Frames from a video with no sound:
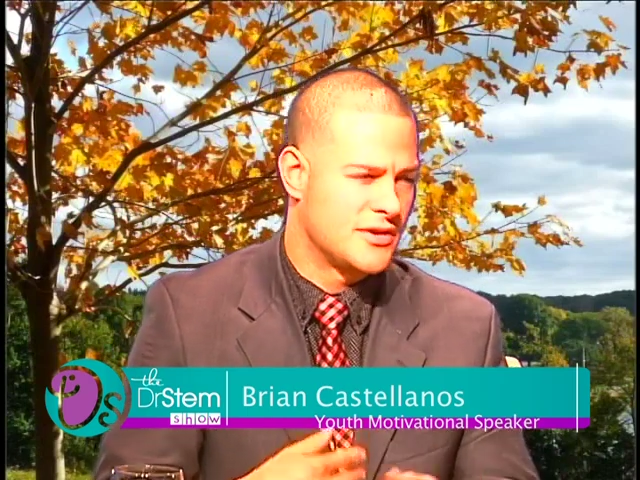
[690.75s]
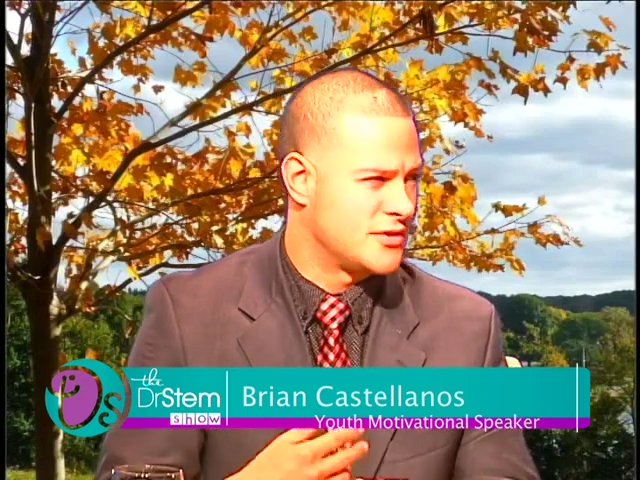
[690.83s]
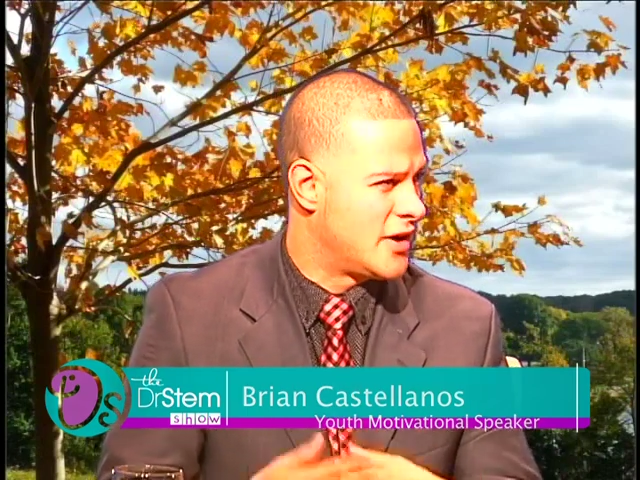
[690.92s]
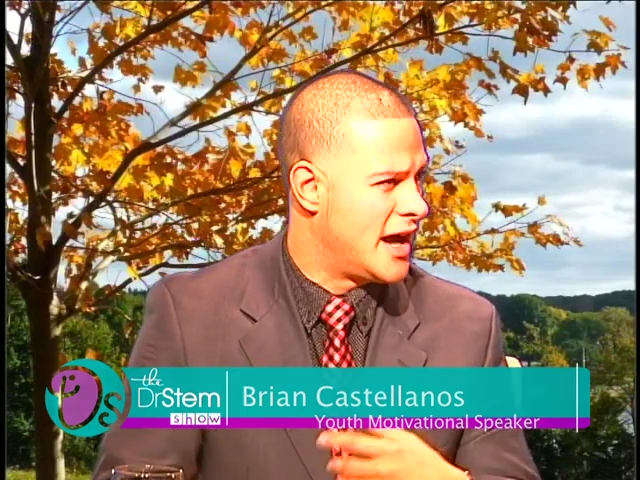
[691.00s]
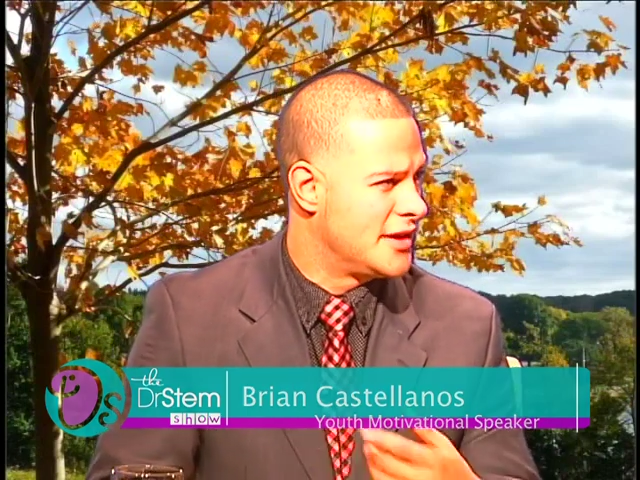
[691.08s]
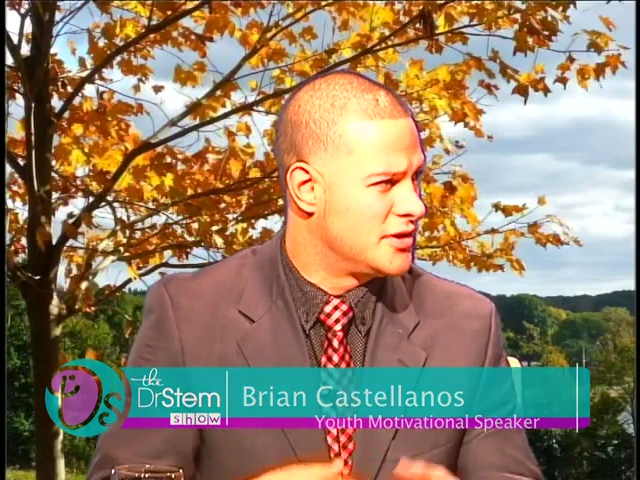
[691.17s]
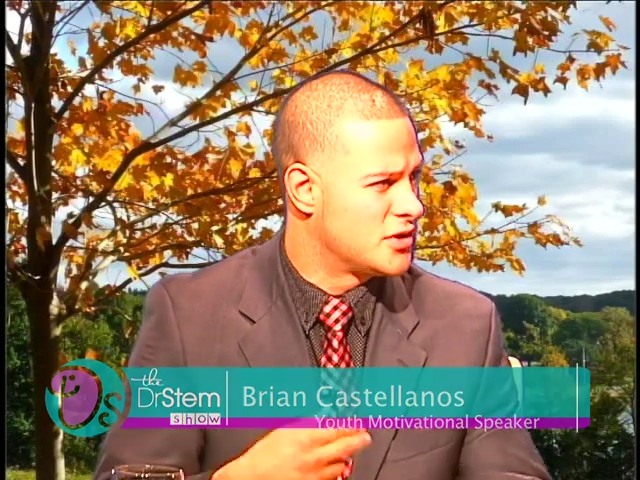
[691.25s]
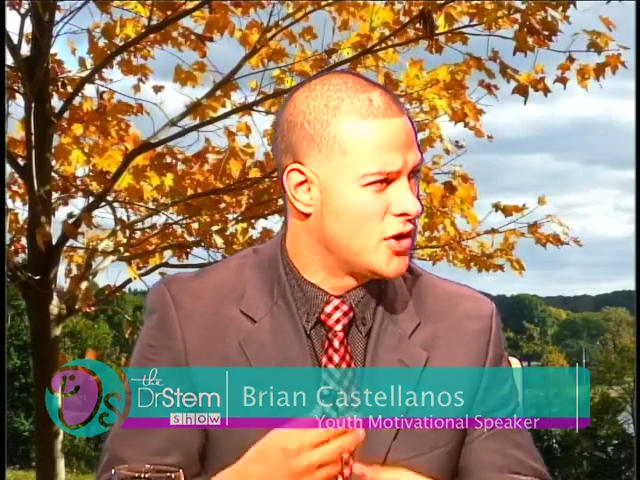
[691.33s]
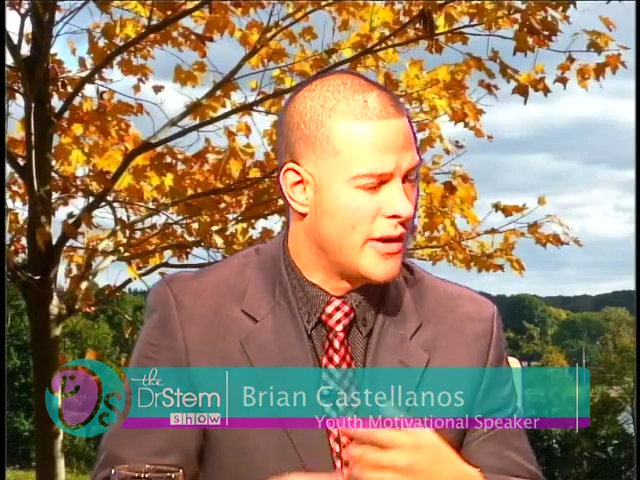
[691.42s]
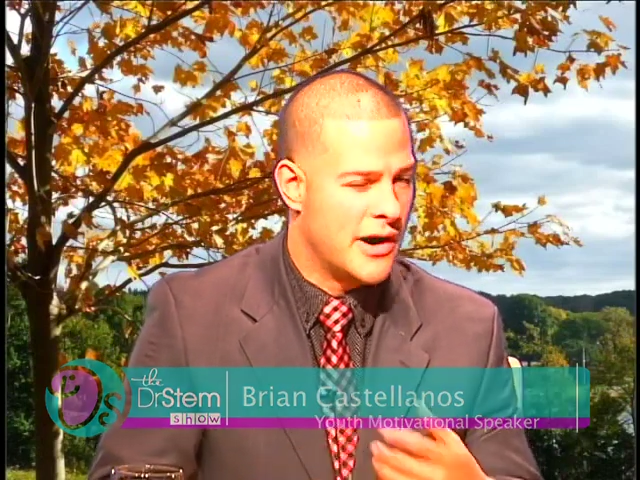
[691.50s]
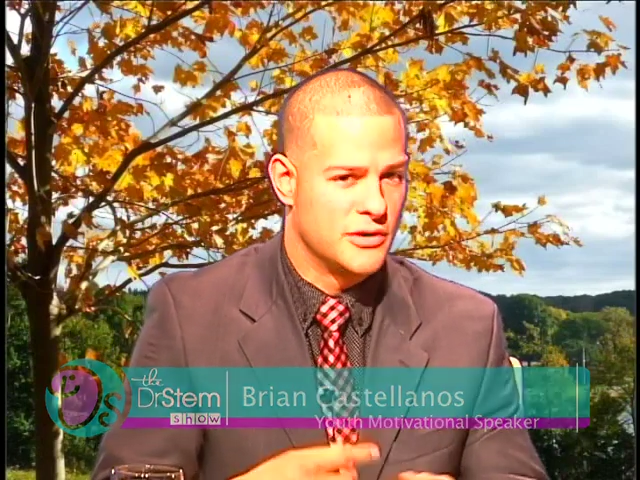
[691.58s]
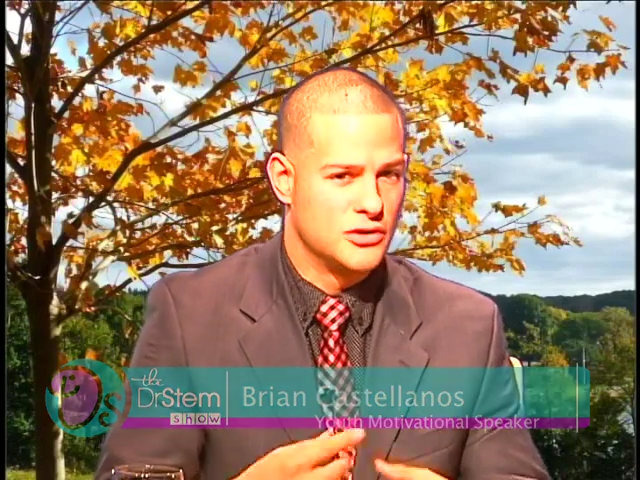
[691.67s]
So I had to
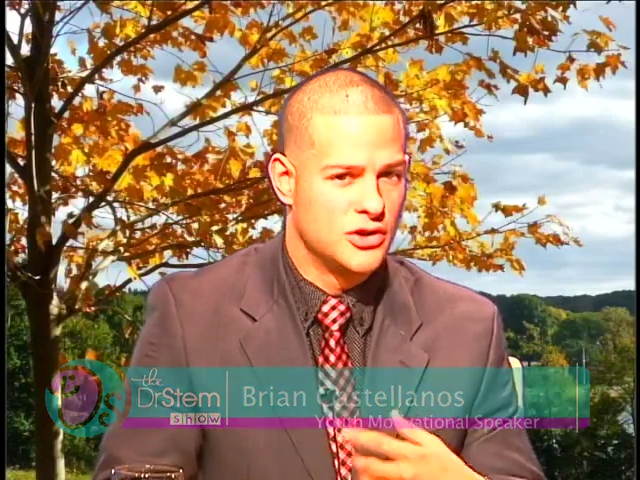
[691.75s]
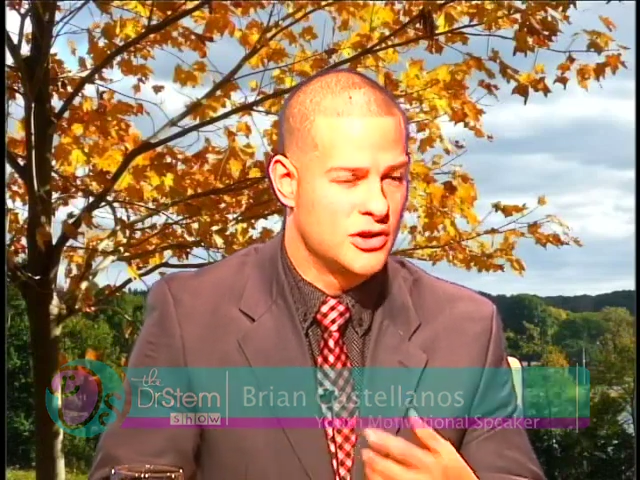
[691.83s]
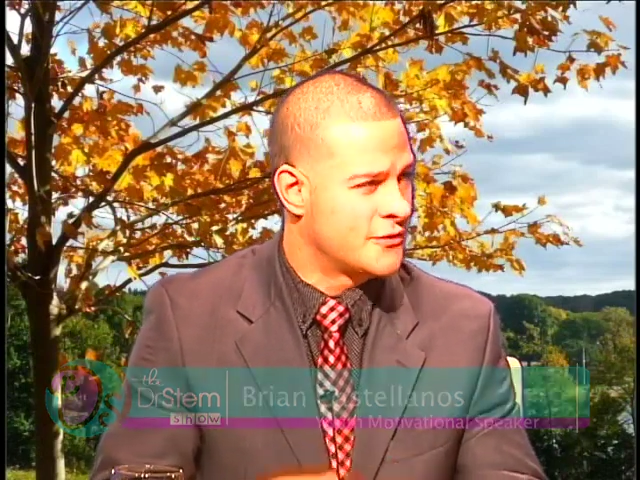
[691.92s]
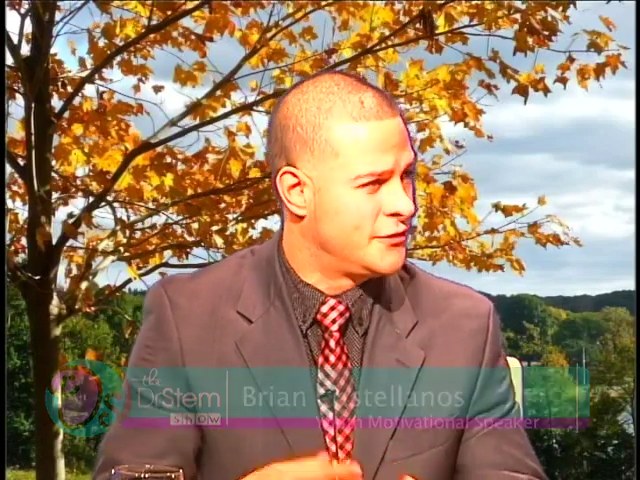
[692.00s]
go out and look